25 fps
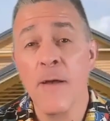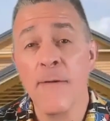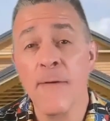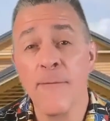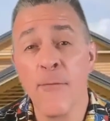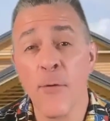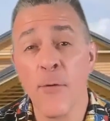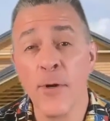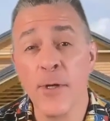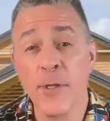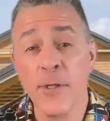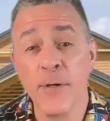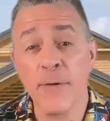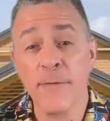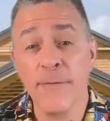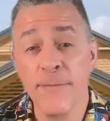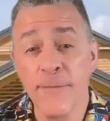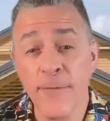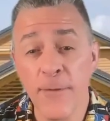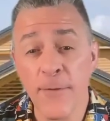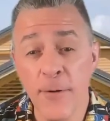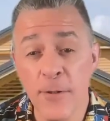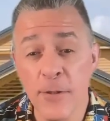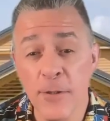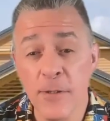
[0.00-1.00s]
for their
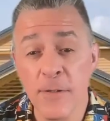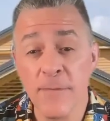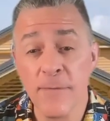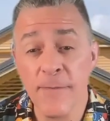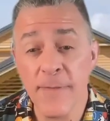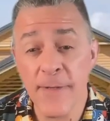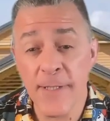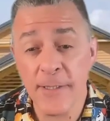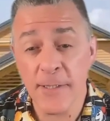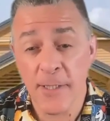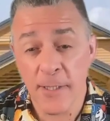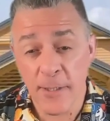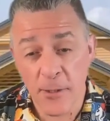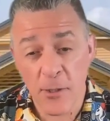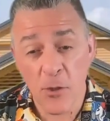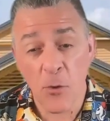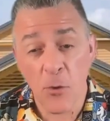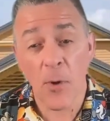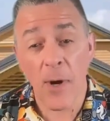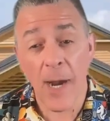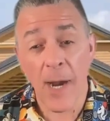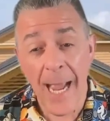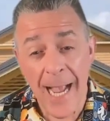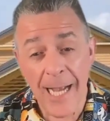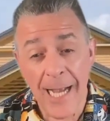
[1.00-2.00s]
first visit to
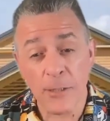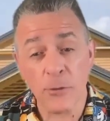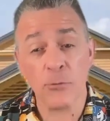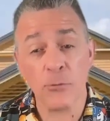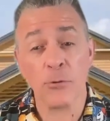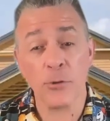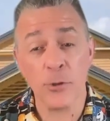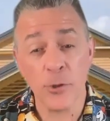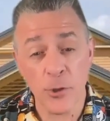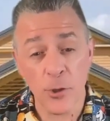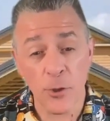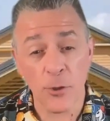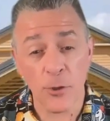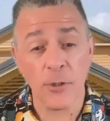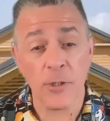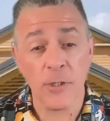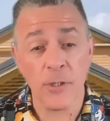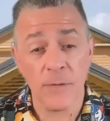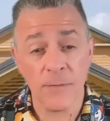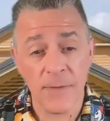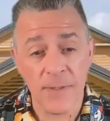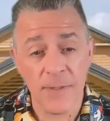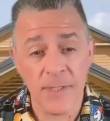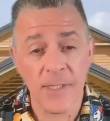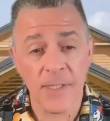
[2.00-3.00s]
our actual church
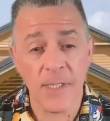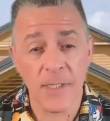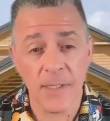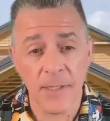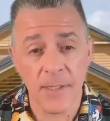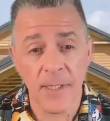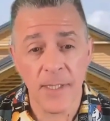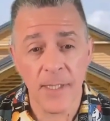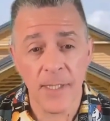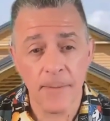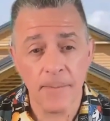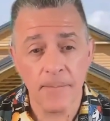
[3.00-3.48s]
facility.